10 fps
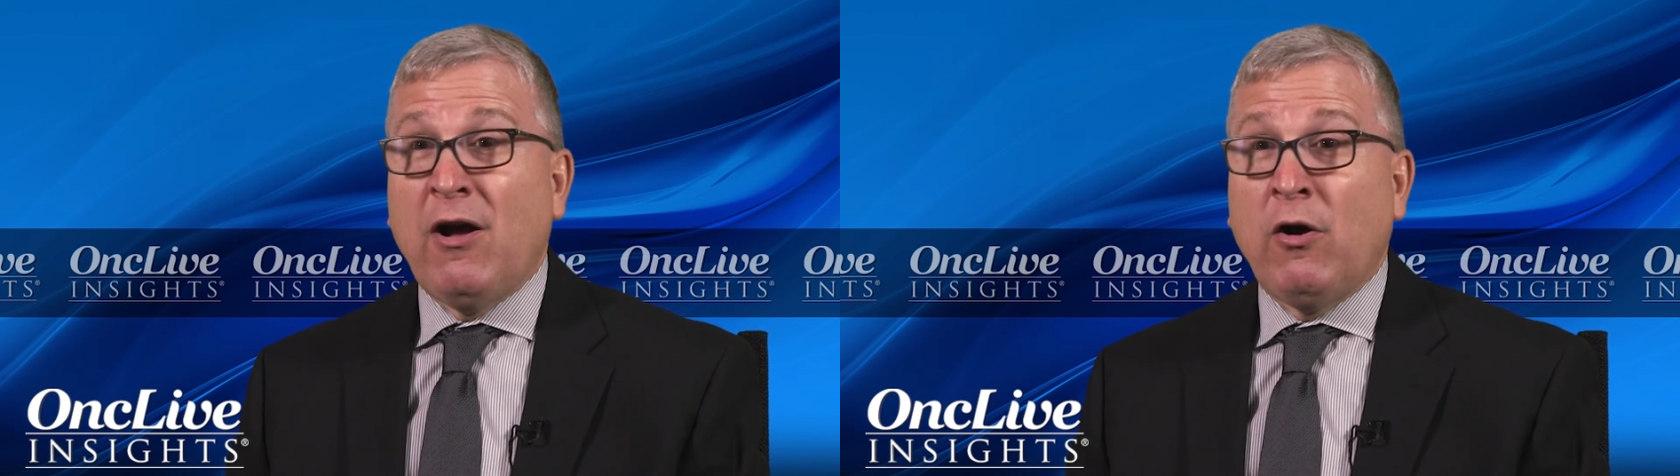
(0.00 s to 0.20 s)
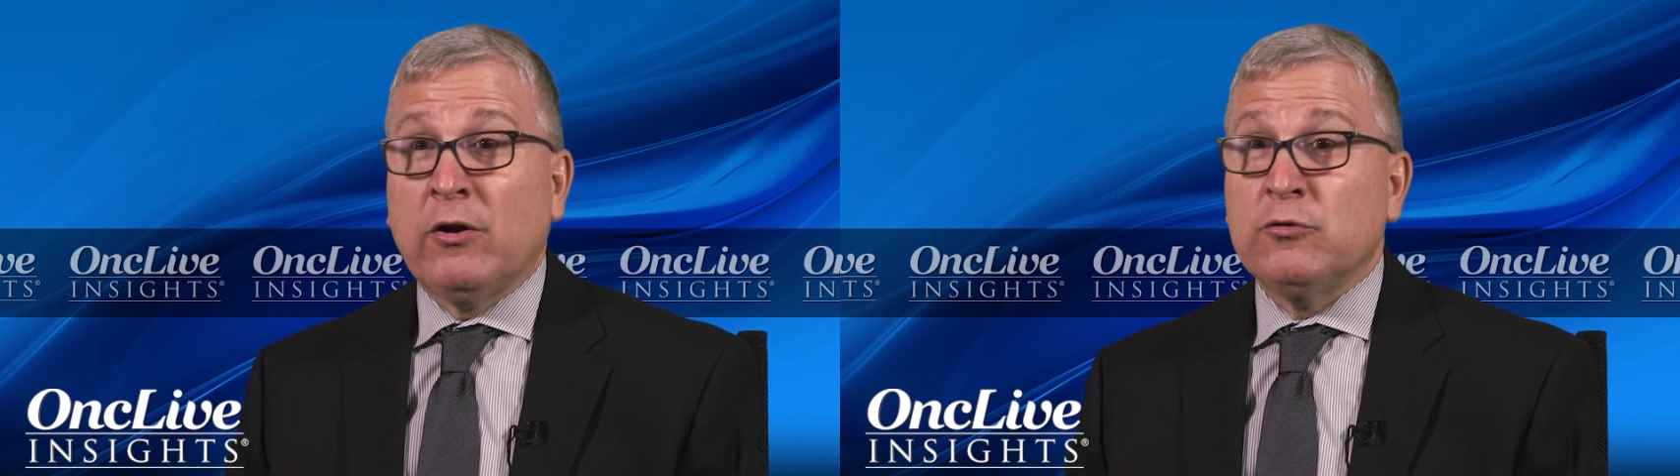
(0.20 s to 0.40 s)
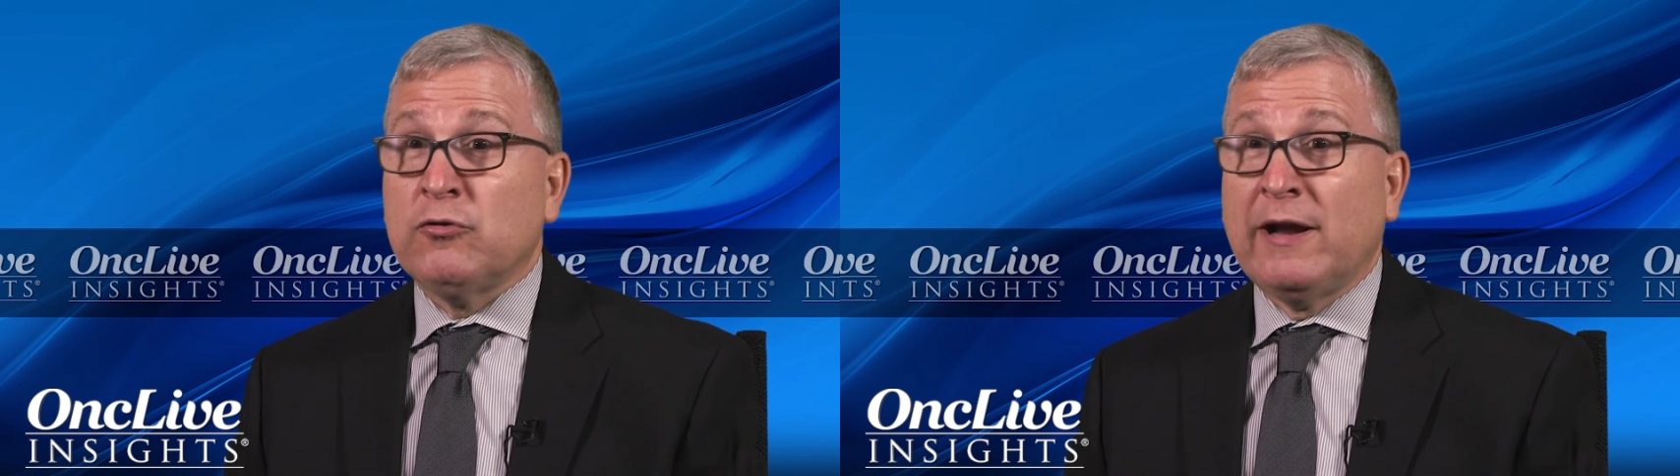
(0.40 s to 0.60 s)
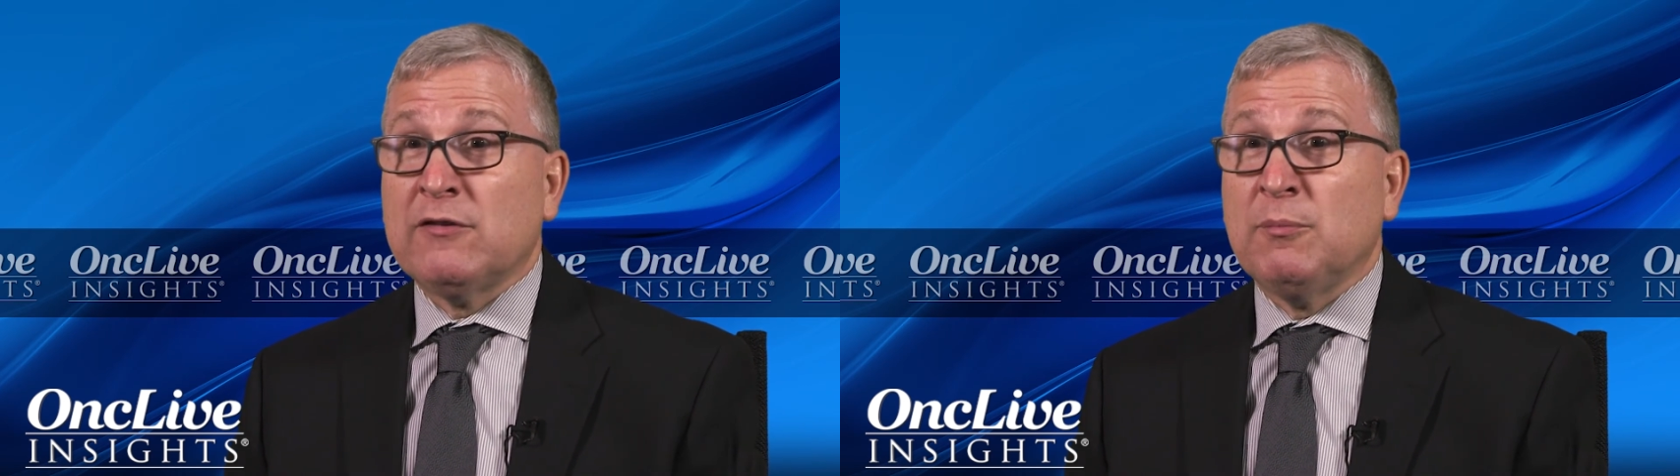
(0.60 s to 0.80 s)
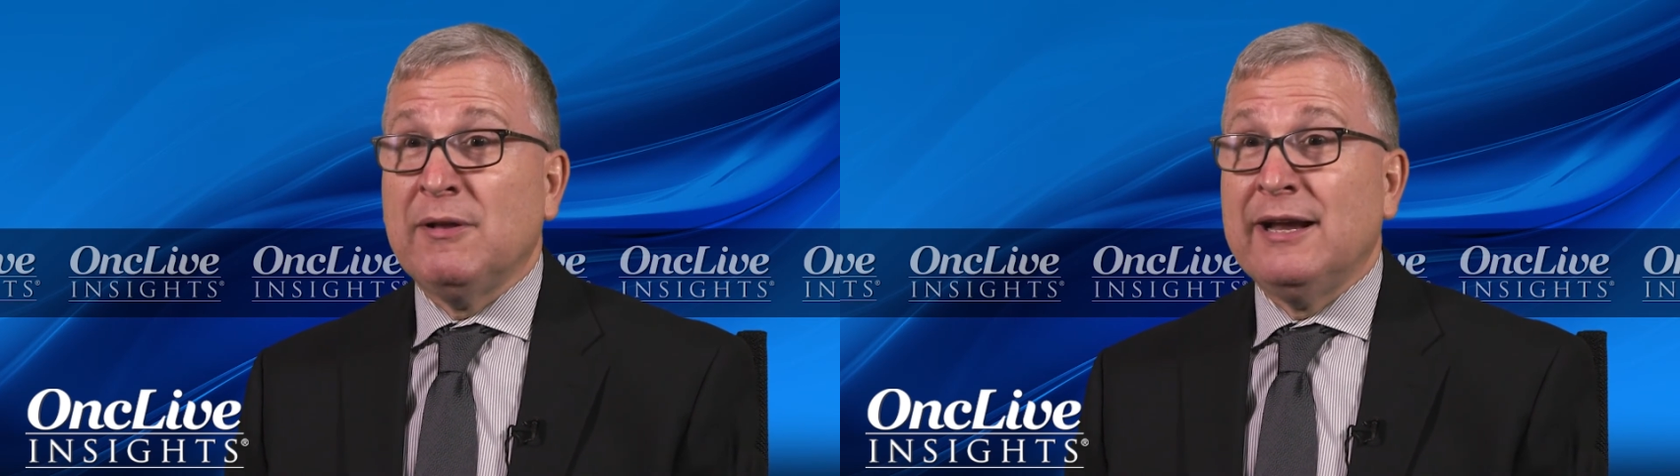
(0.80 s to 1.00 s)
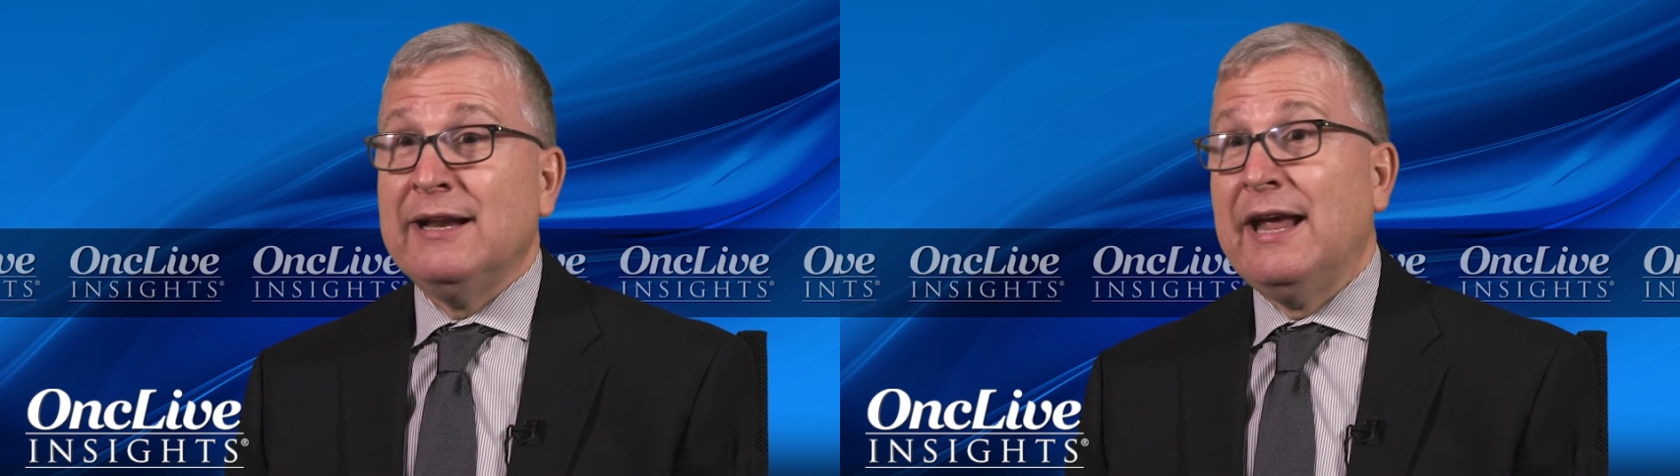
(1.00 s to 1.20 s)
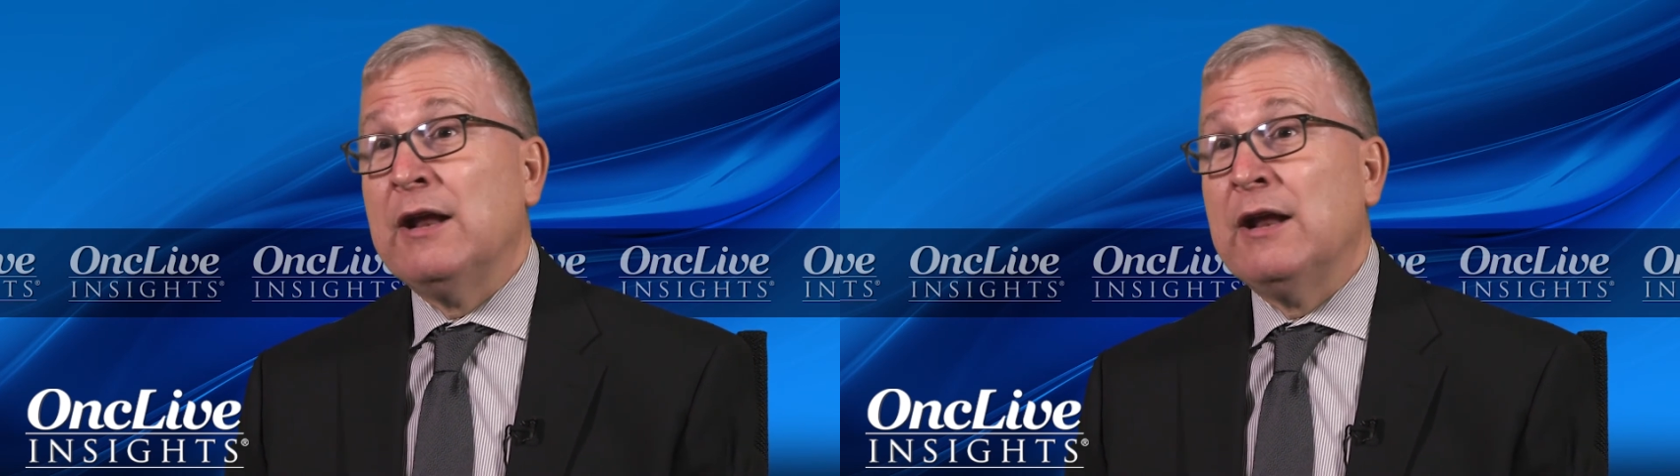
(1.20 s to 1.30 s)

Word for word: auto transplant